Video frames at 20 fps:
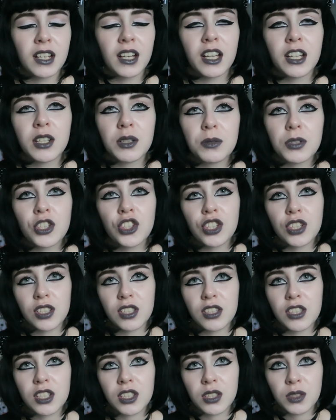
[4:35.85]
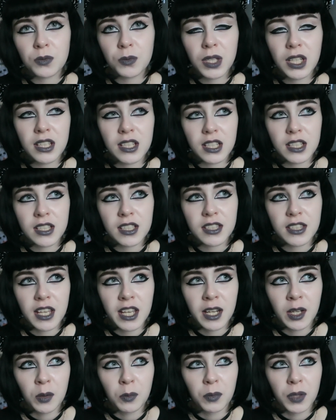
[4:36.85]
And it was just the sweetest
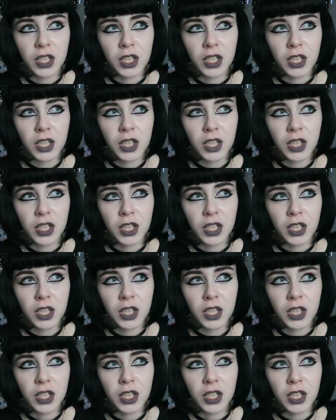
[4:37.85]
thing,